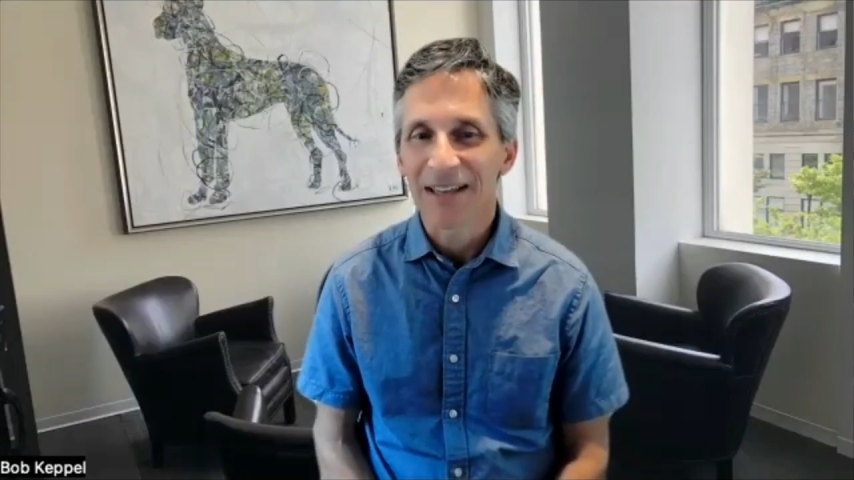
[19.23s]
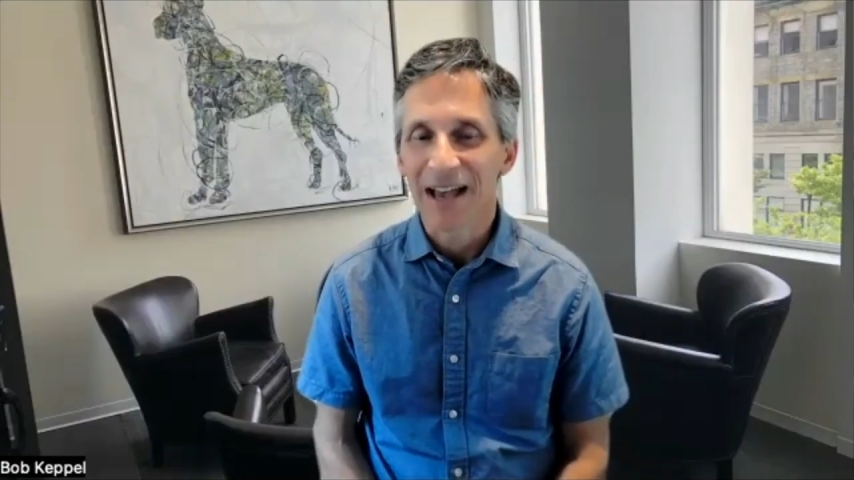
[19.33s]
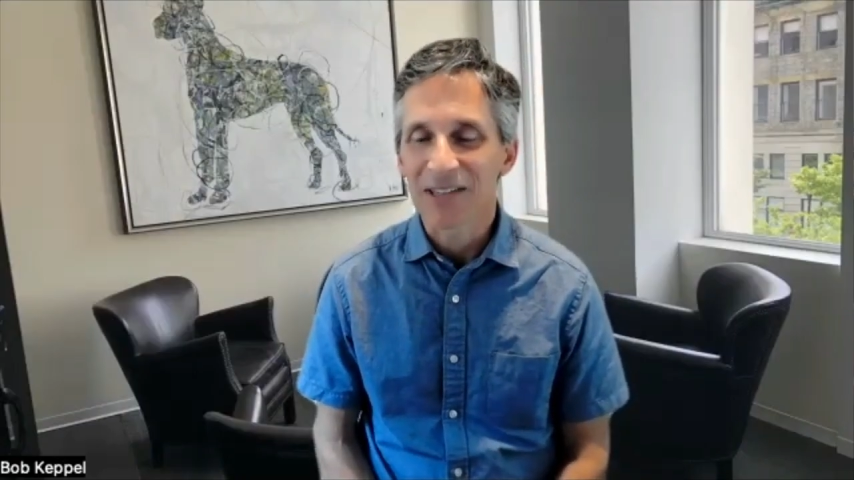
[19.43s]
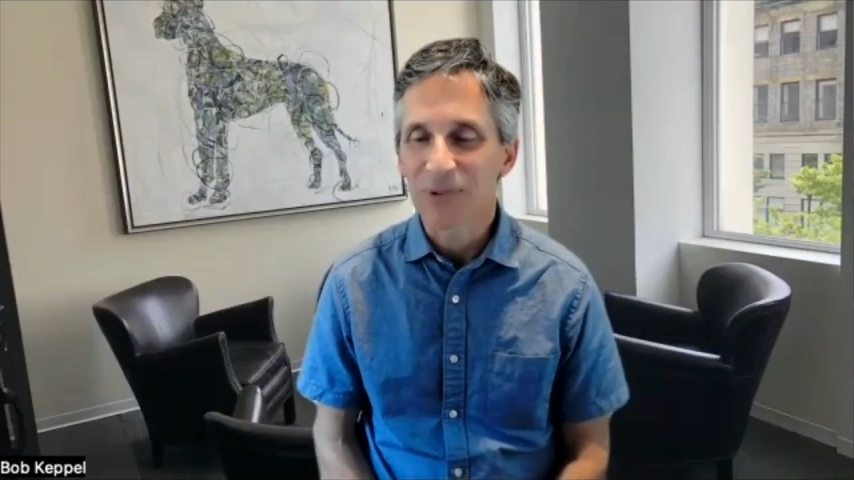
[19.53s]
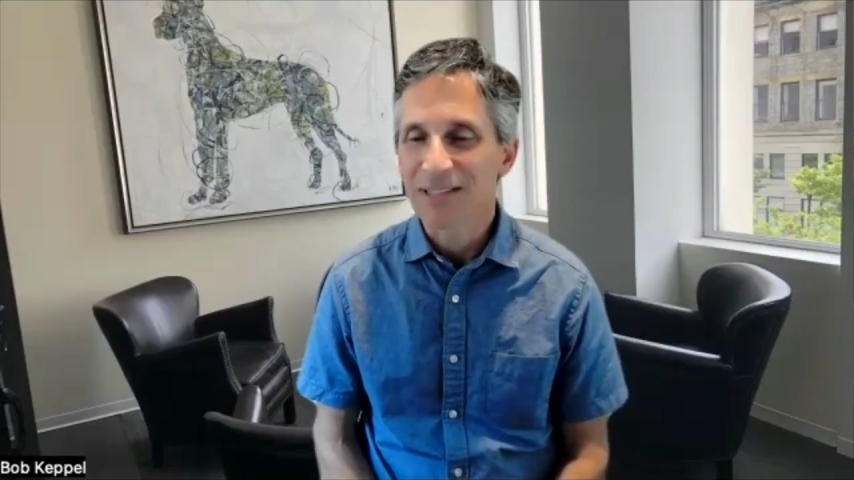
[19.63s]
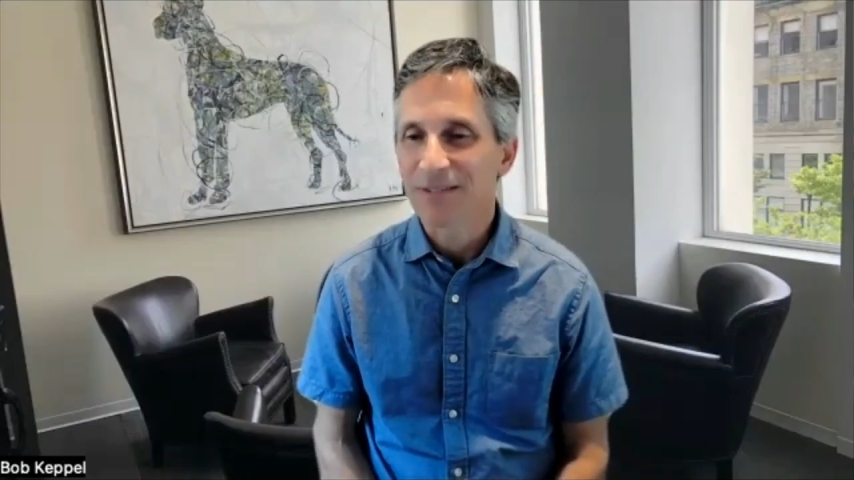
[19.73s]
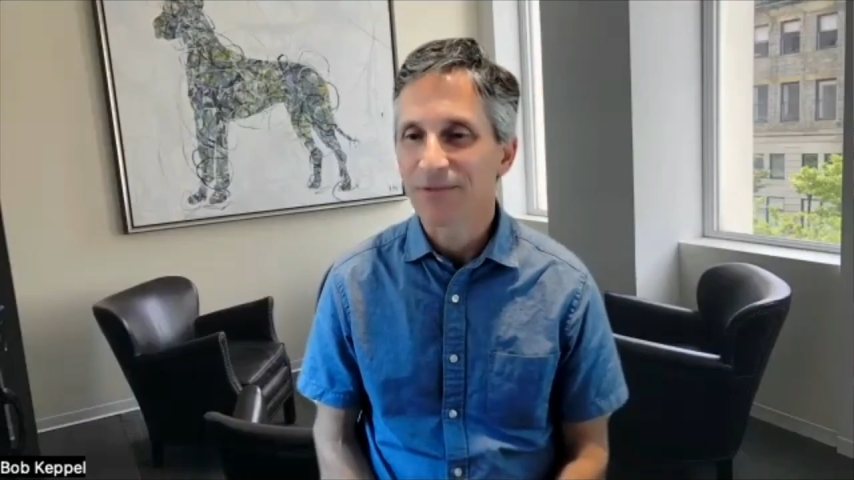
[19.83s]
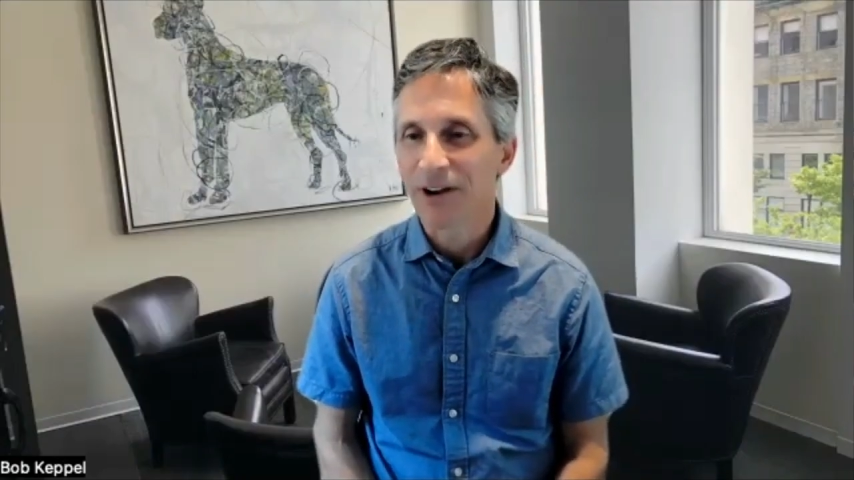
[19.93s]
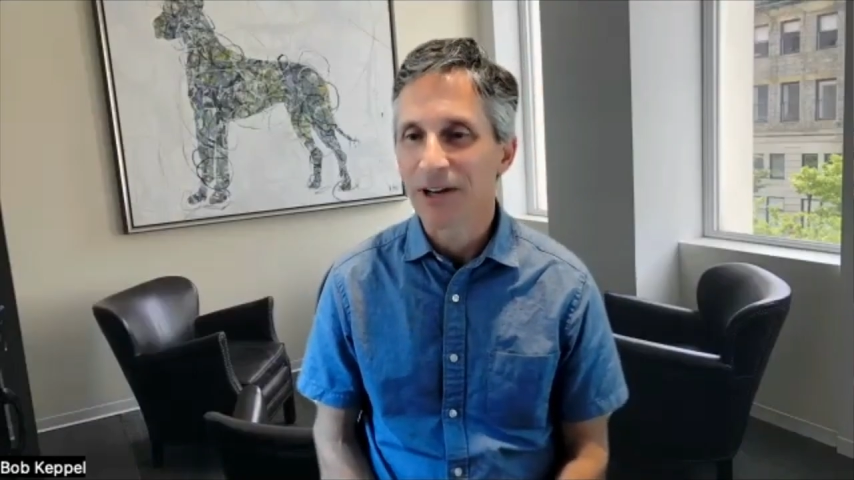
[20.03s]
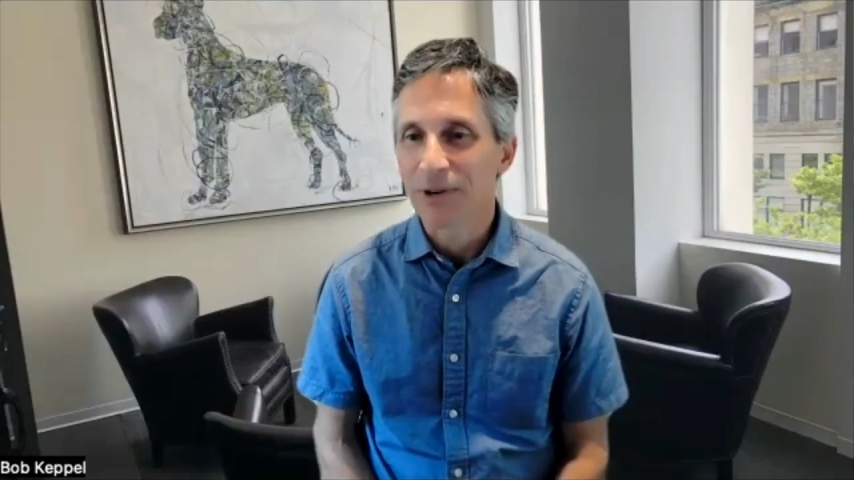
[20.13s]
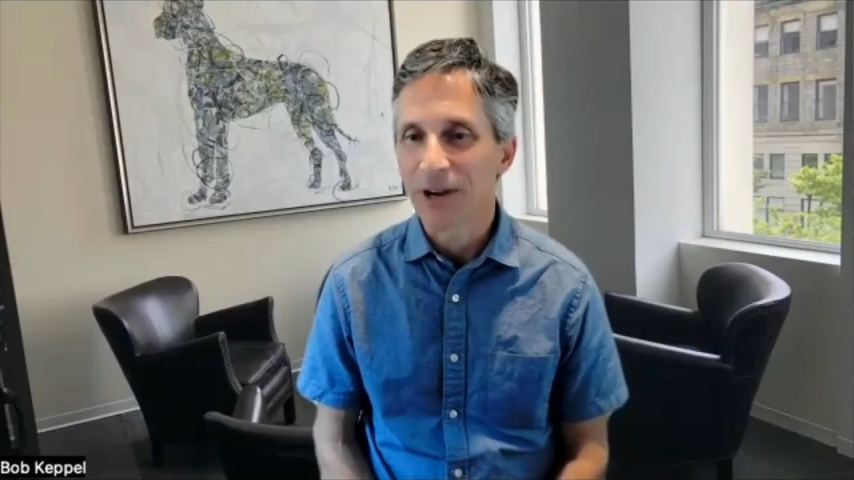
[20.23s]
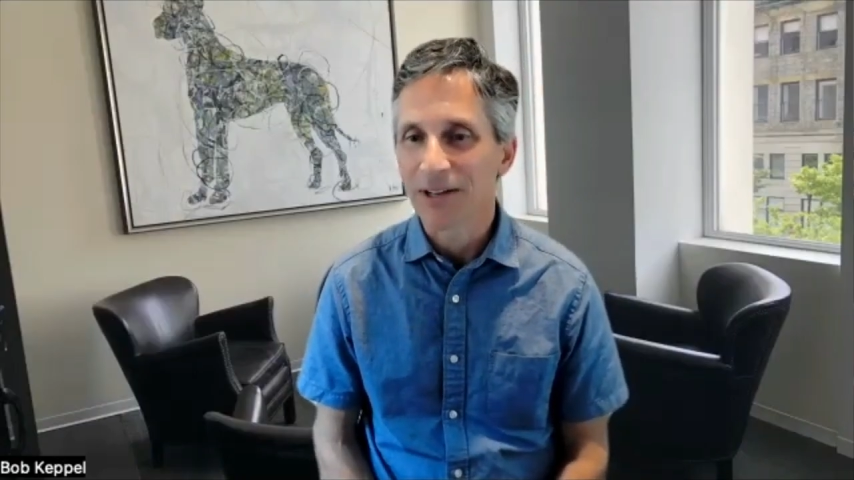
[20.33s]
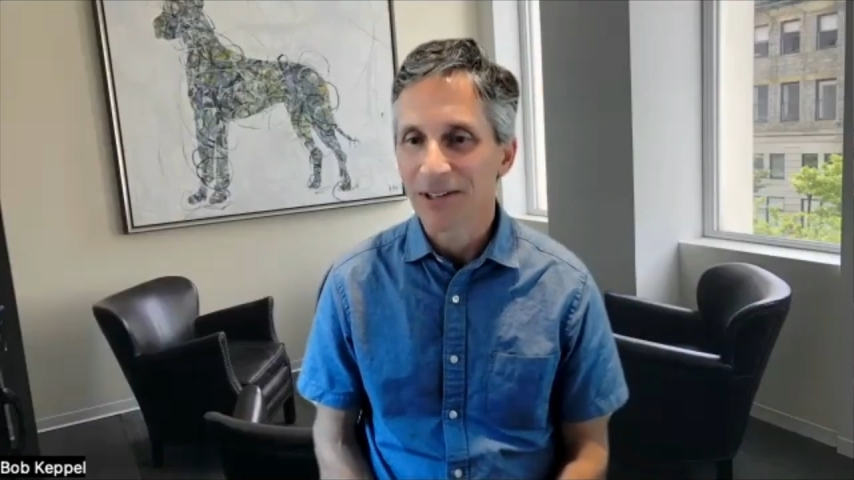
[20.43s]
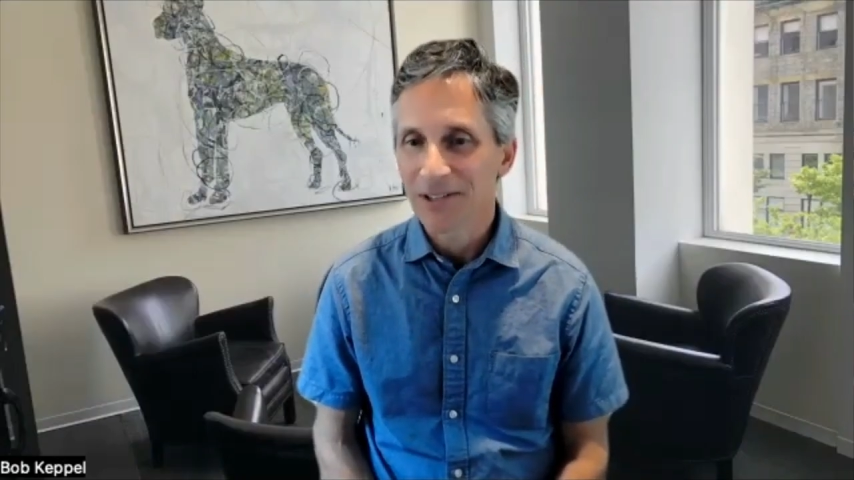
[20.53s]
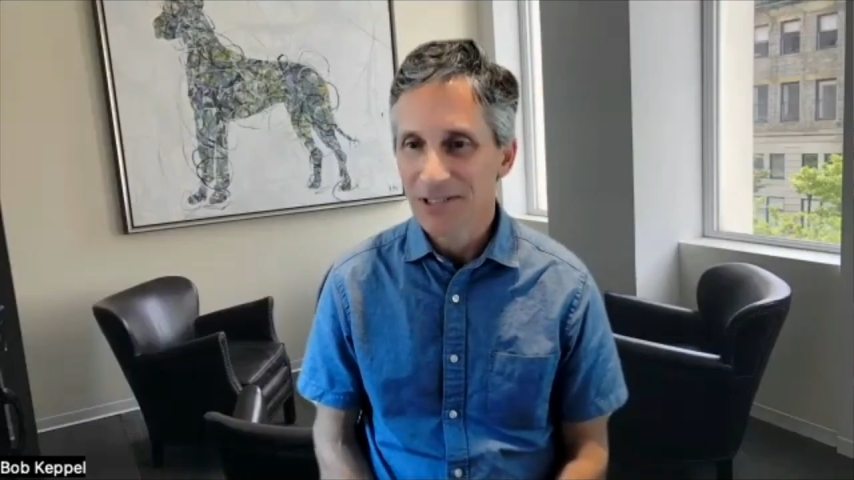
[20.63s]
yes, we had some very great
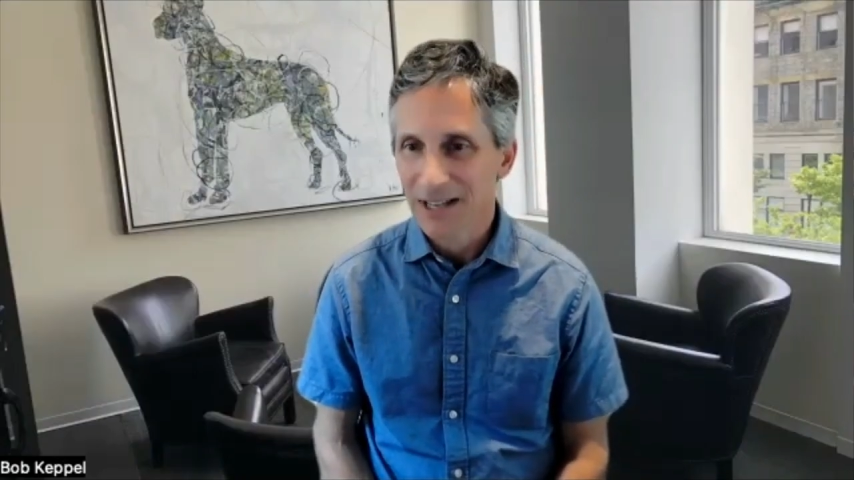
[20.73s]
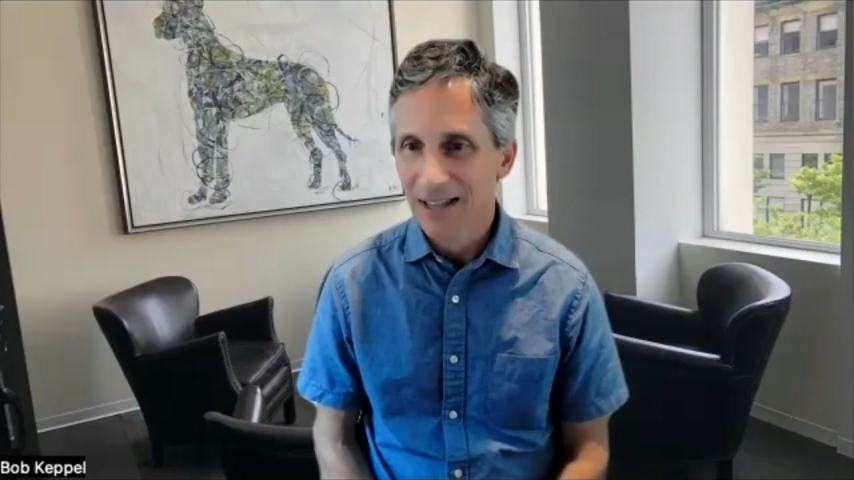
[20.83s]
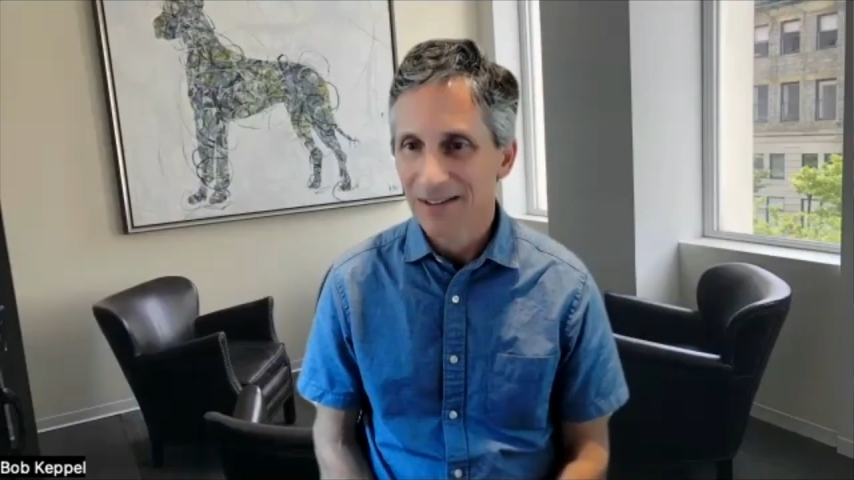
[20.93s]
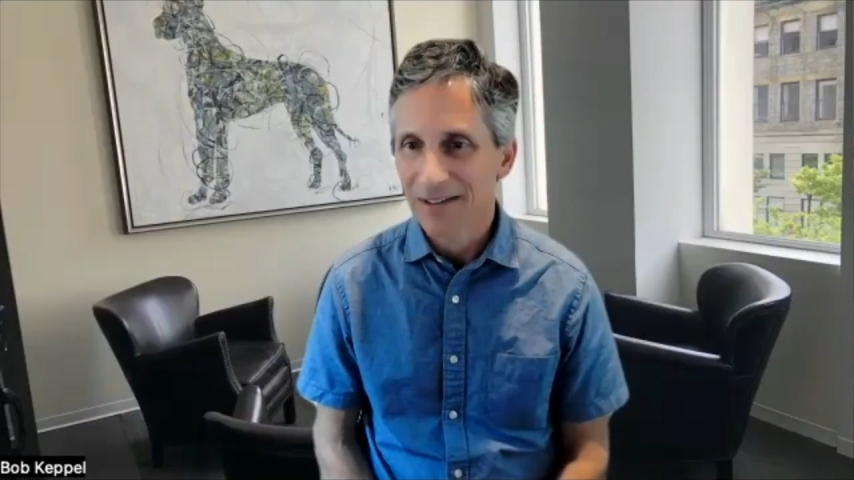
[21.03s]
years together